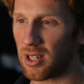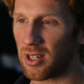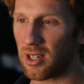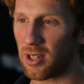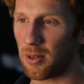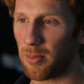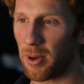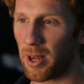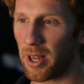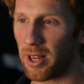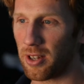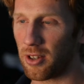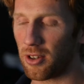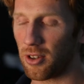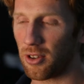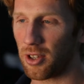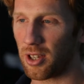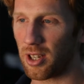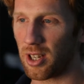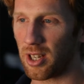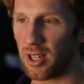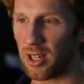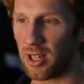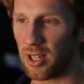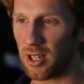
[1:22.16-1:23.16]
It does depend on
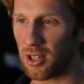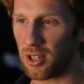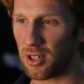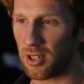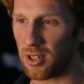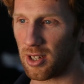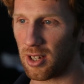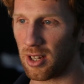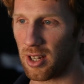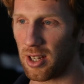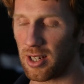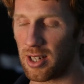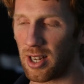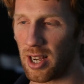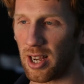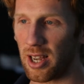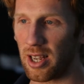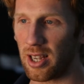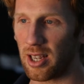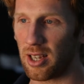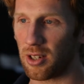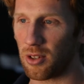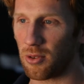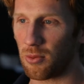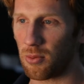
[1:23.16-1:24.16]
the conditions of the
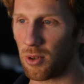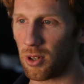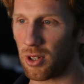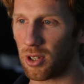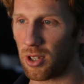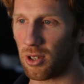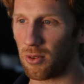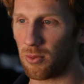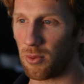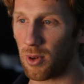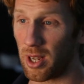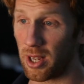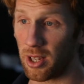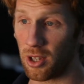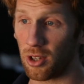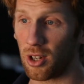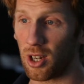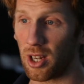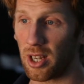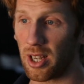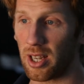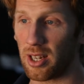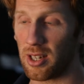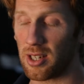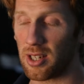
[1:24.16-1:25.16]
day and where you're
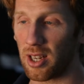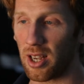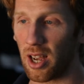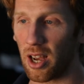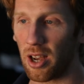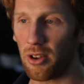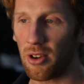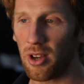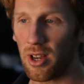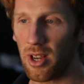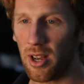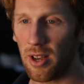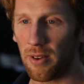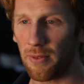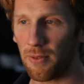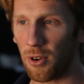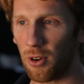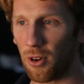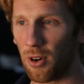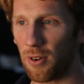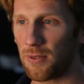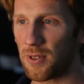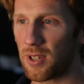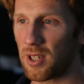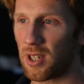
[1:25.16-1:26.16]
looking to go. If
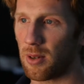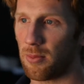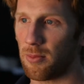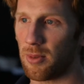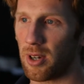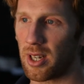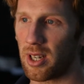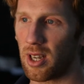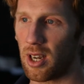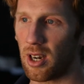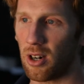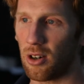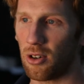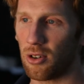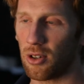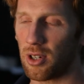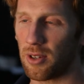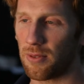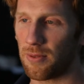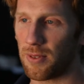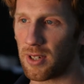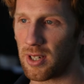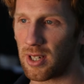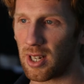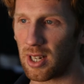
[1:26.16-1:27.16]
you're off to somewhere
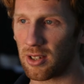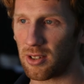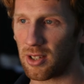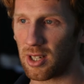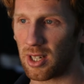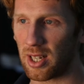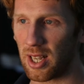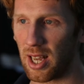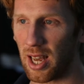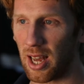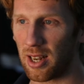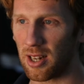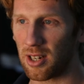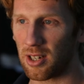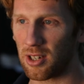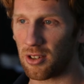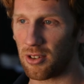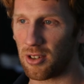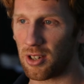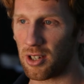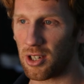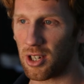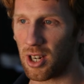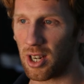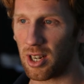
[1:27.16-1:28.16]
cold, if it's out in
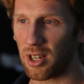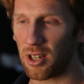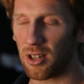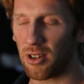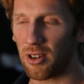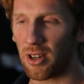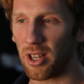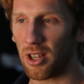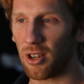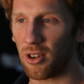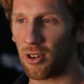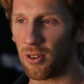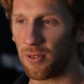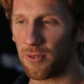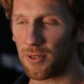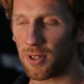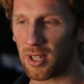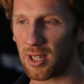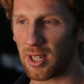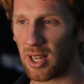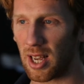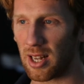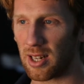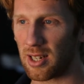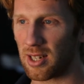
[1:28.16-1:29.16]
Canada in January or off
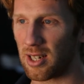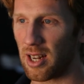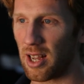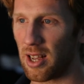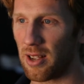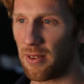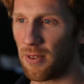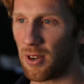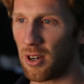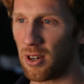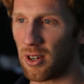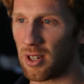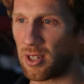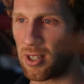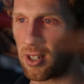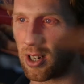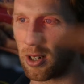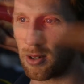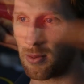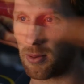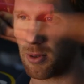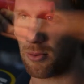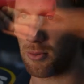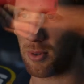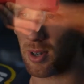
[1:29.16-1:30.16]
to Scandinavia and it's
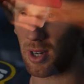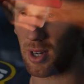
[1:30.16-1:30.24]
going to